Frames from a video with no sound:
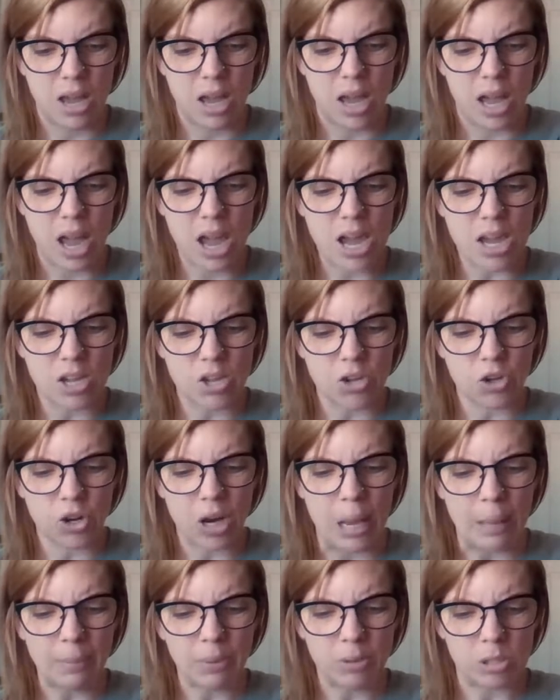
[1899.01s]
"Hey, your
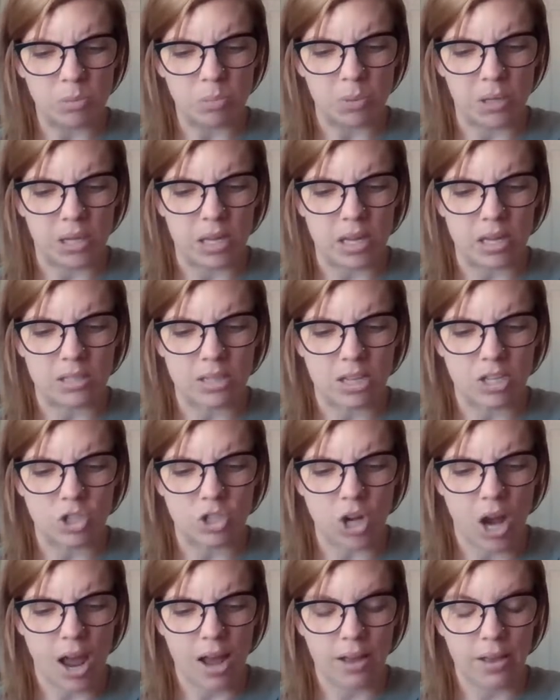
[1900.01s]
elbow's bleeding," said
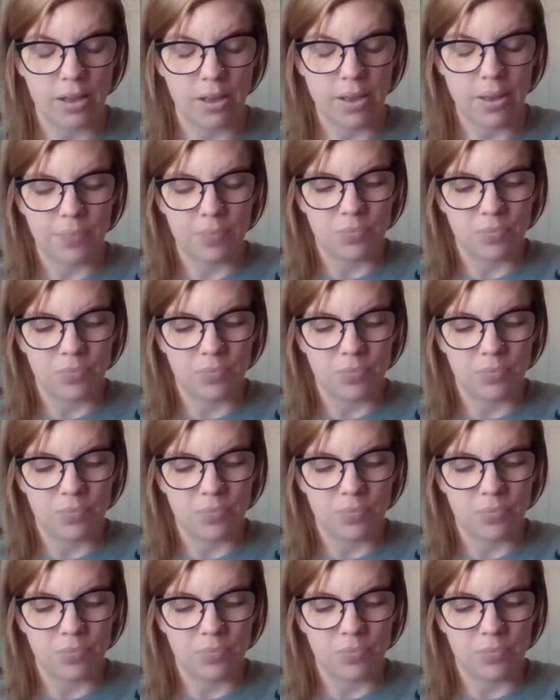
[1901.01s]
Jack.